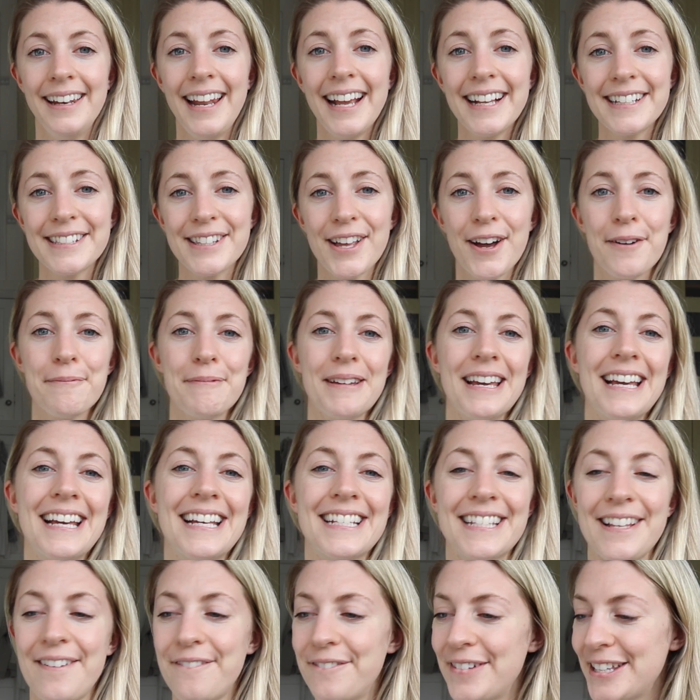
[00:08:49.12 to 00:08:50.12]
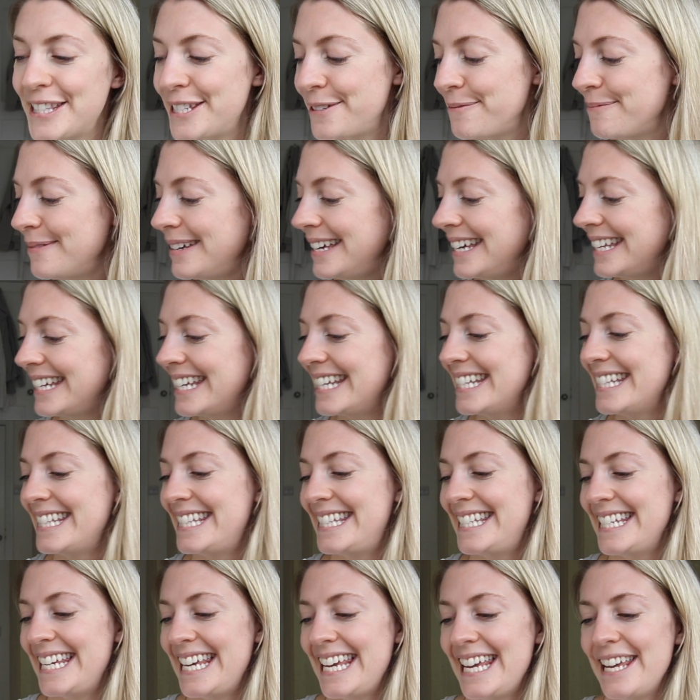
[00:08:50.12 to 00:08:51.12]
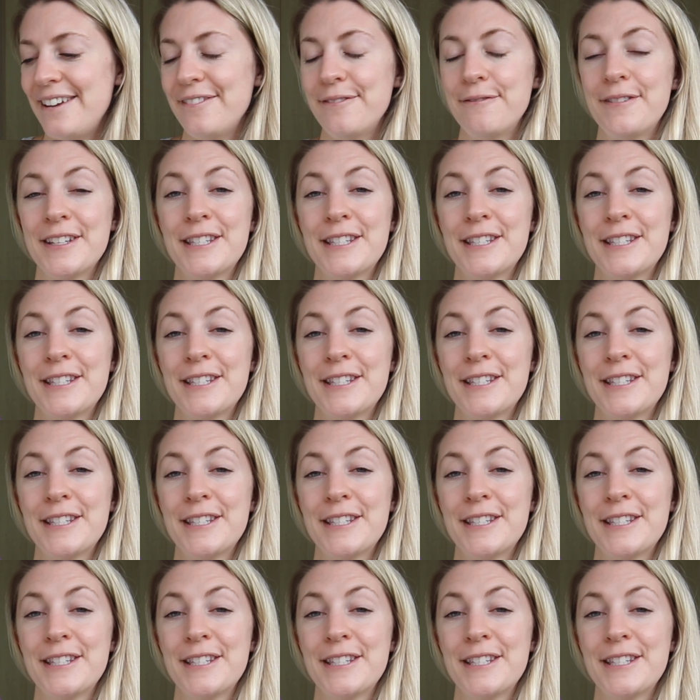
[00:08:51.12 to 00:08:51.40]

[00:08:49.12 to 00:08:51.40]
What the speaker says: Next up is vitamin D,